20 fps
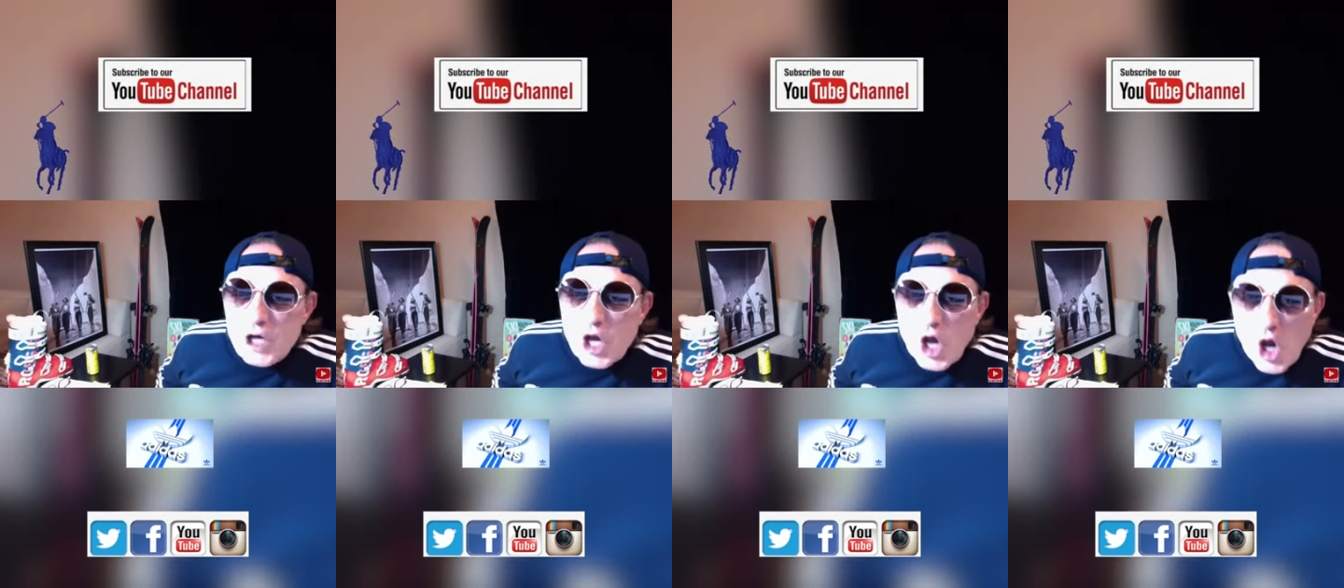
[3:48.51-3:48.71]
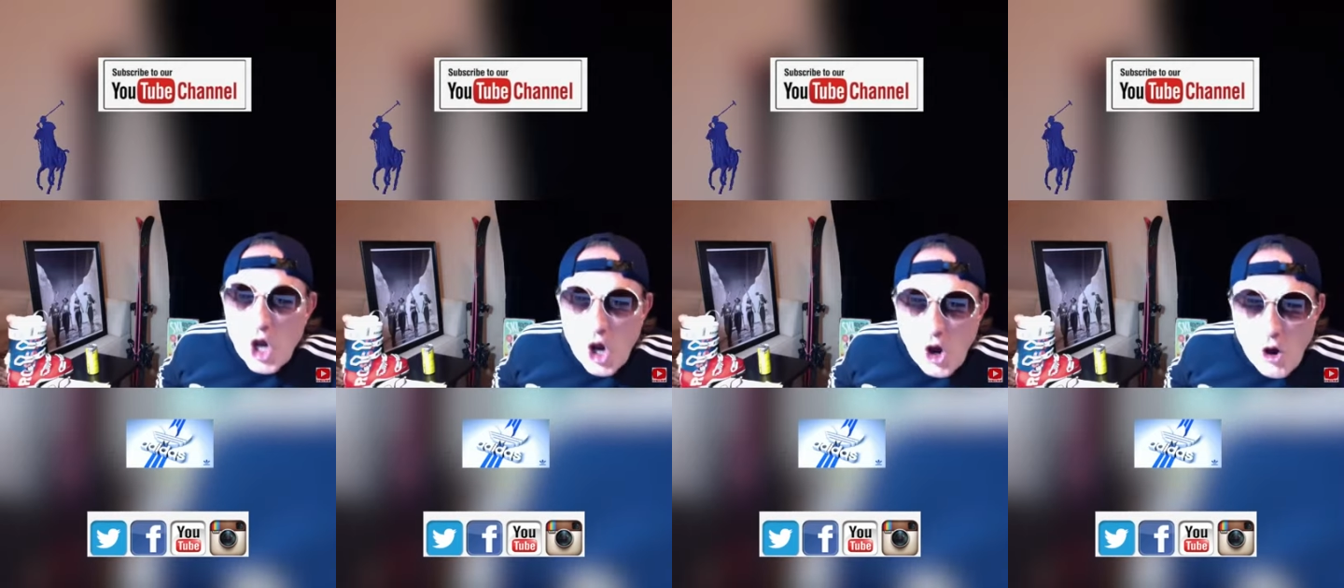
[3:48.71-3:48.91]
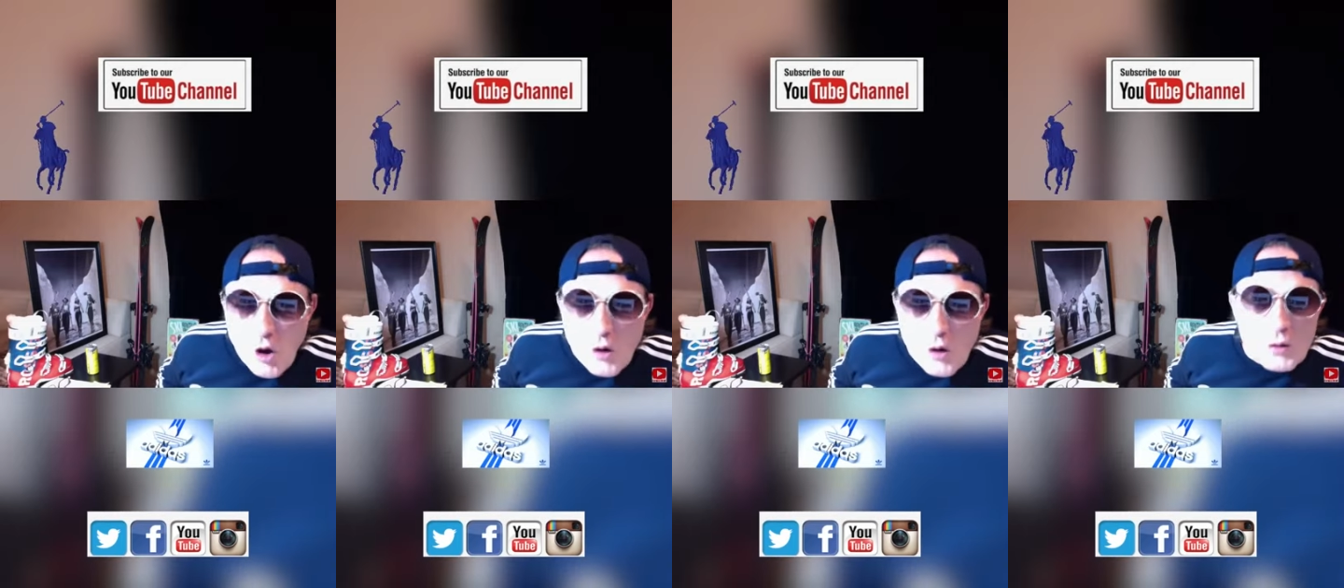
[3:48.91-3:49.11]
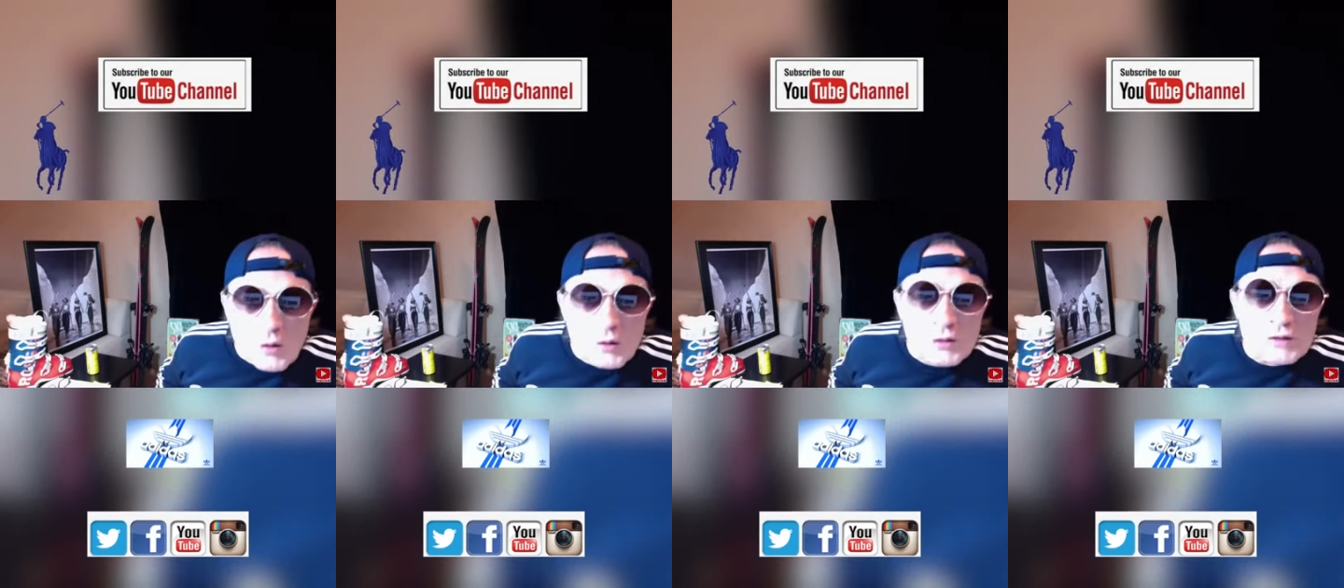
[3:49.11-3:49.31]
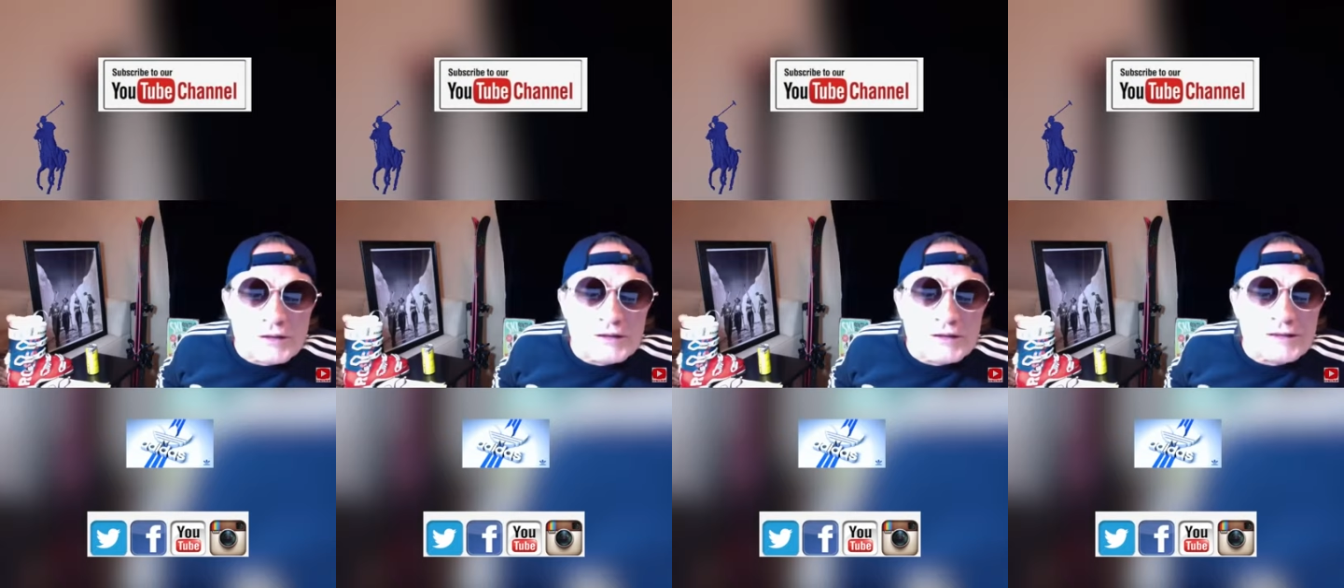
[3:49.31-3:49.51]

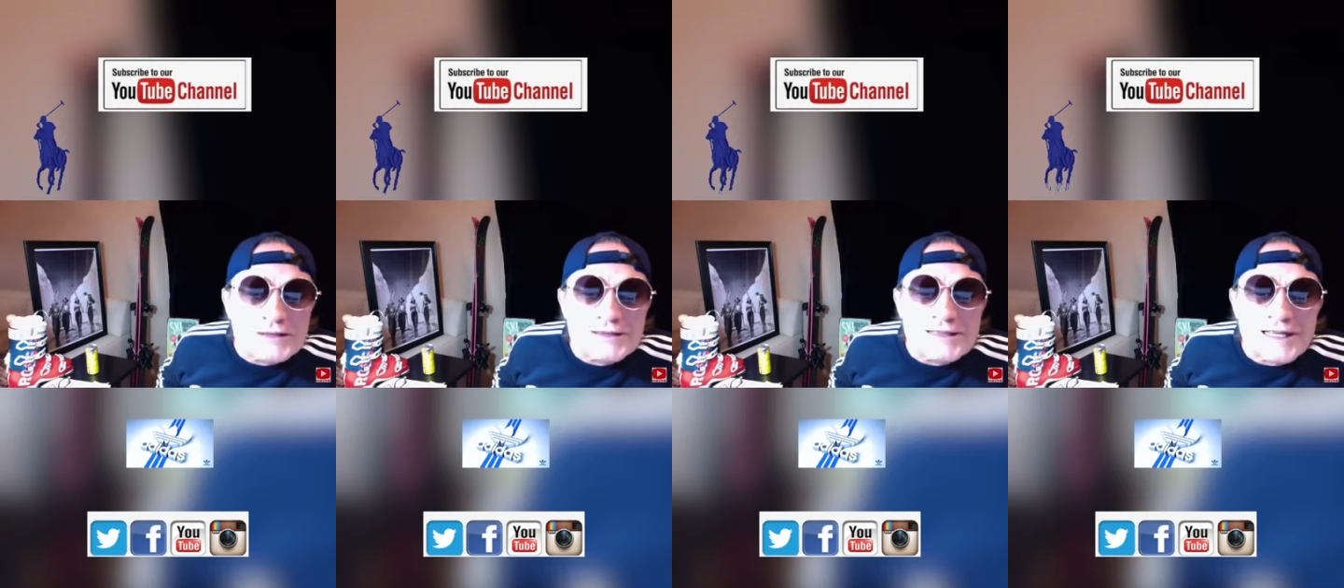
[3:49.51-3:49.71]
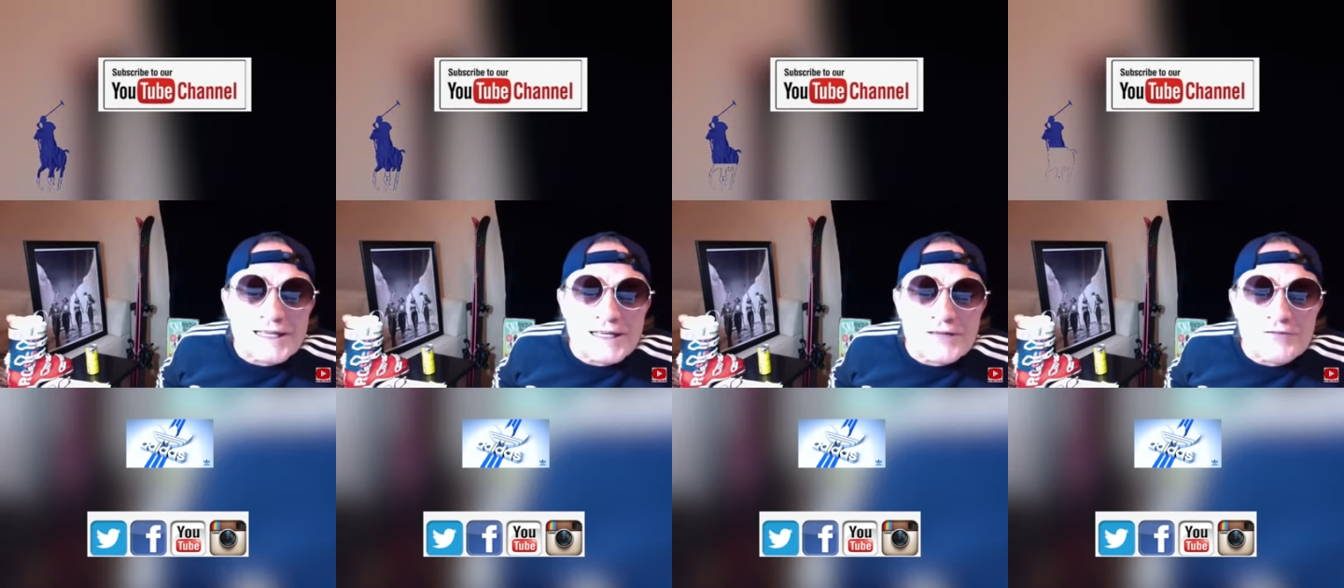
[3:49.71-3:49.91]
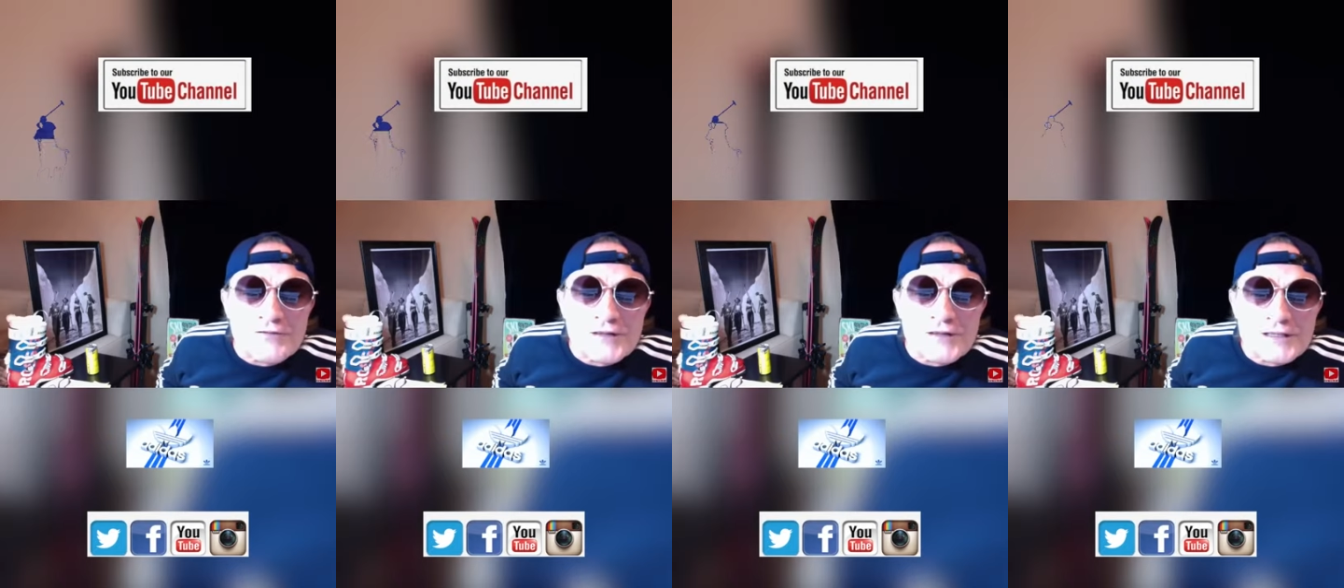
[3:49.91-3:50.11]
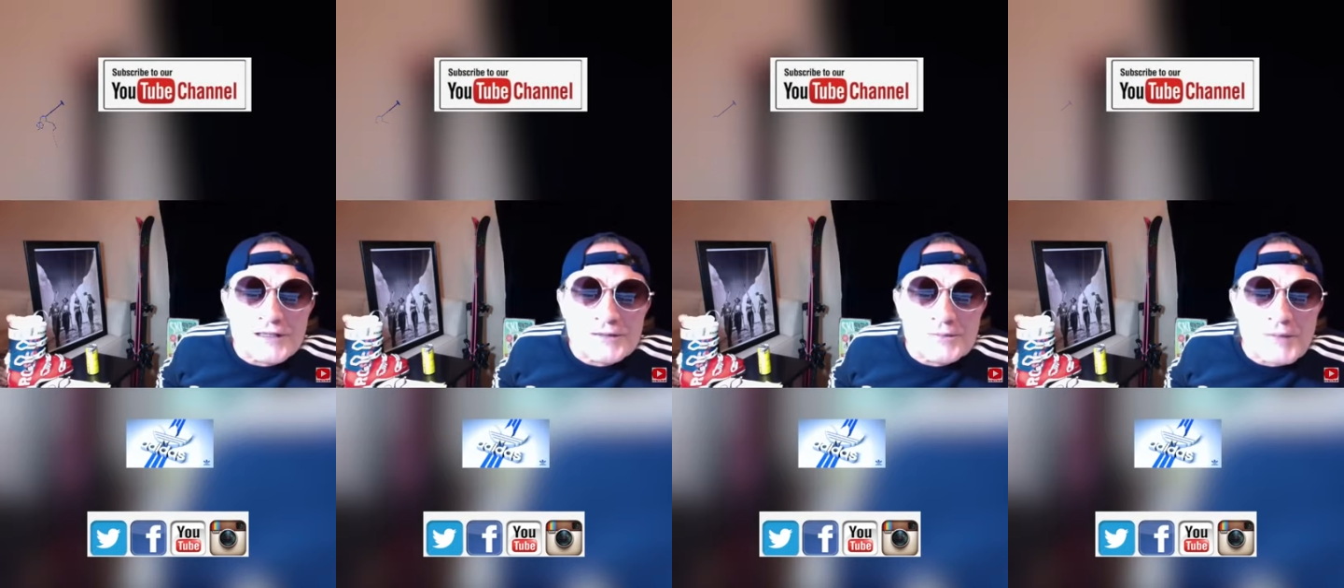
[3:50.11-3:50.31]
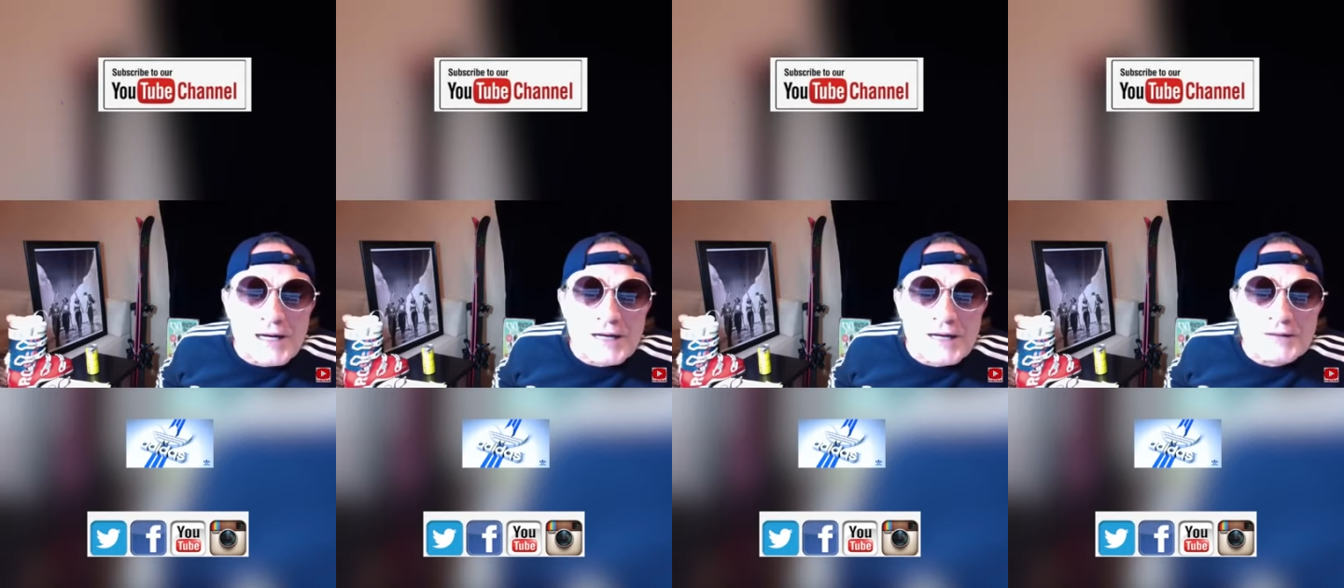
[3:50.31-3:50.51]
cold in Santa
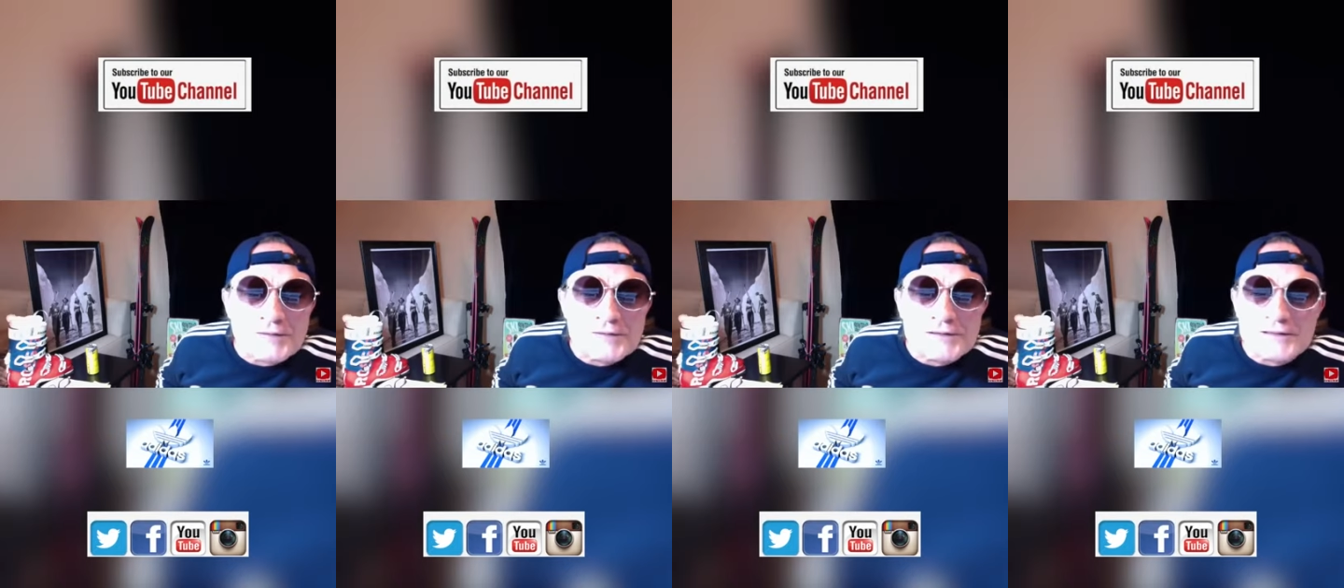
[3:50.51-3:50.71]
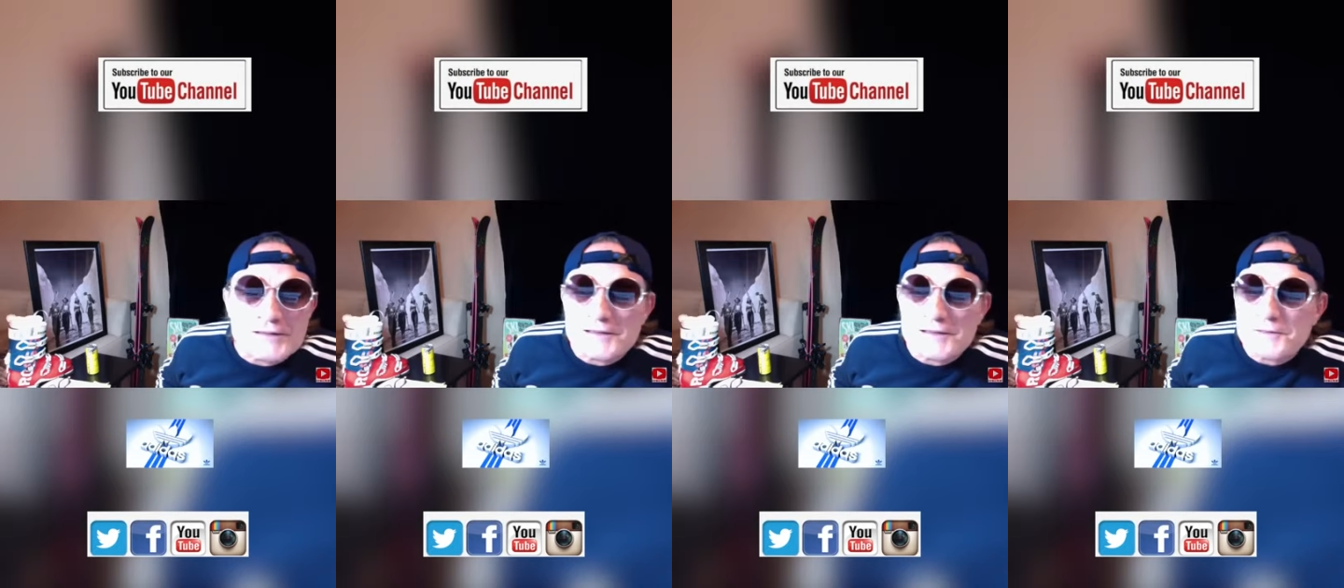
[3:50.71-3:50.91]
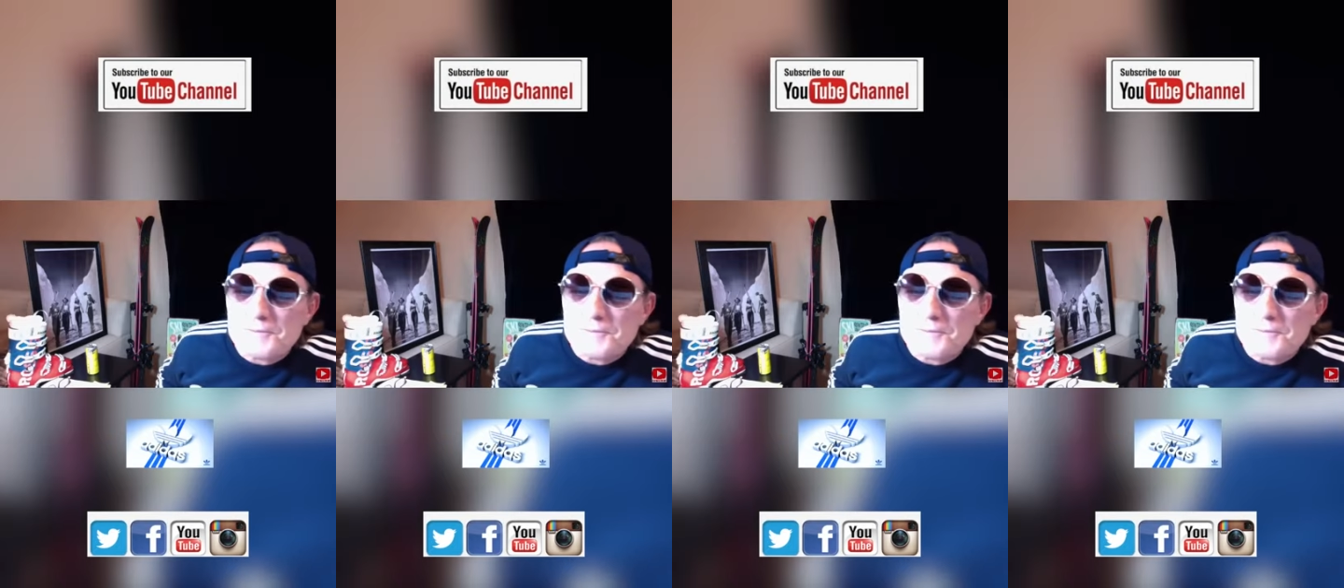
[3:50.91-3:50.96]
Fe's mountains.